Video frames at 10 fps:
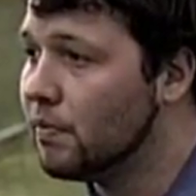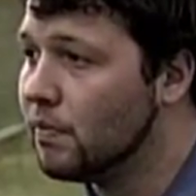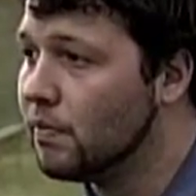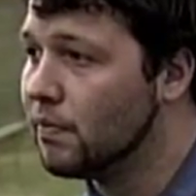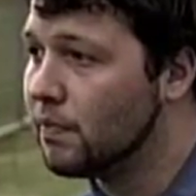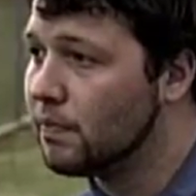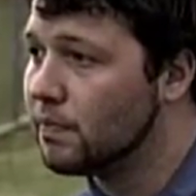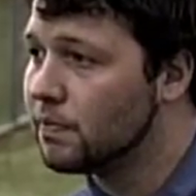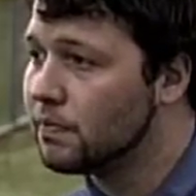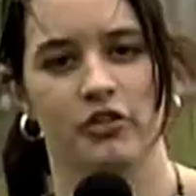Yeah, I mean,
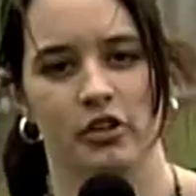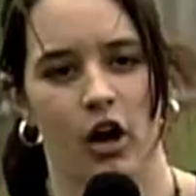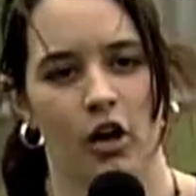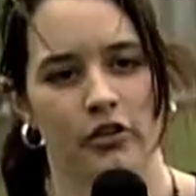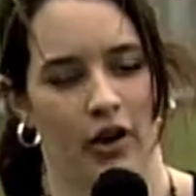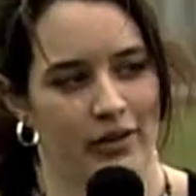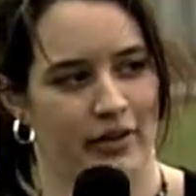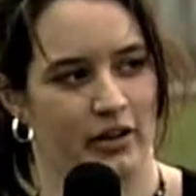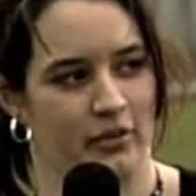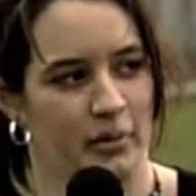West Virginia also has that
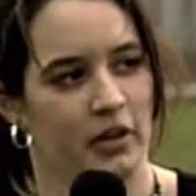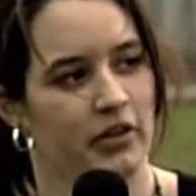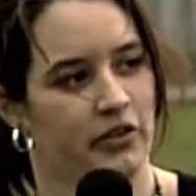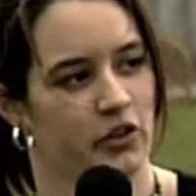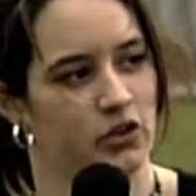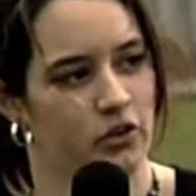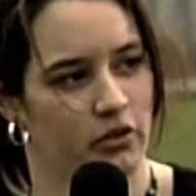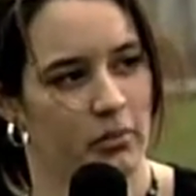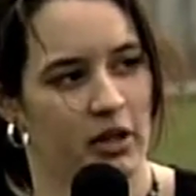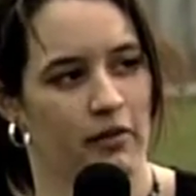experience. They're used
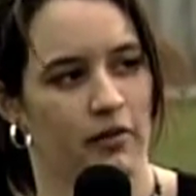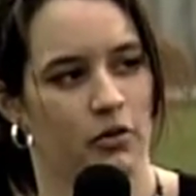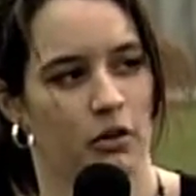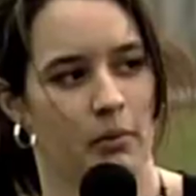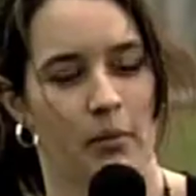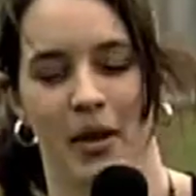to being in the tournament.